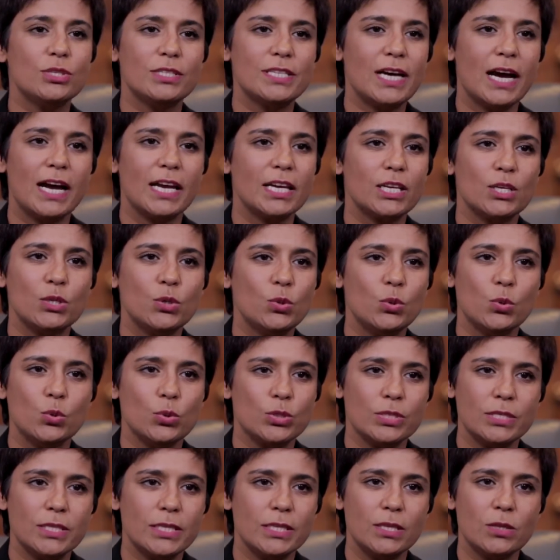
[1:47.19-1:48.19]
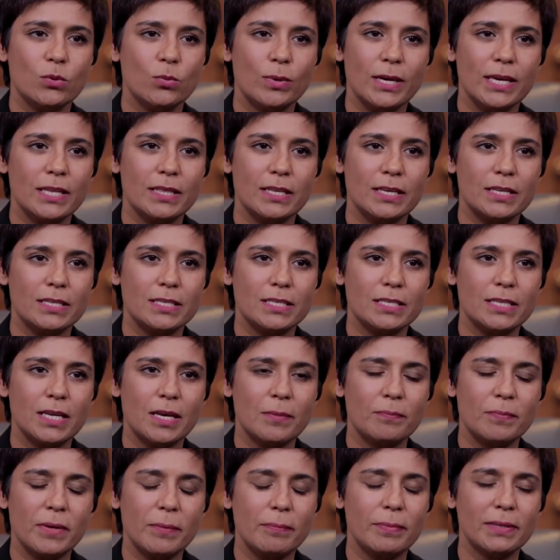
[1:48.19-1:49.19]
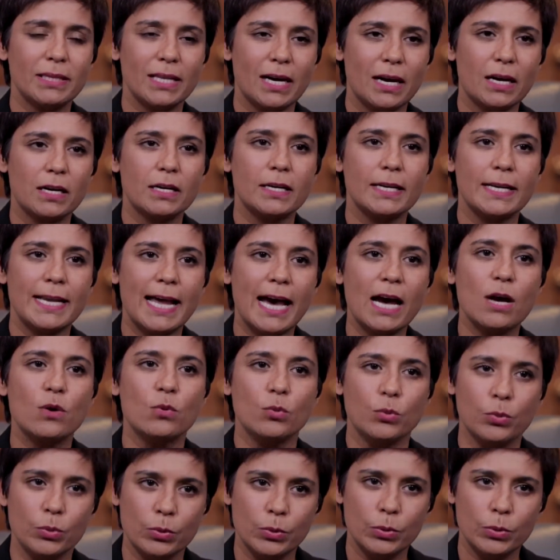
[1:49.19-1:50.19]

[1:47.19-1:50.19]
diagnosed in the way that people are now.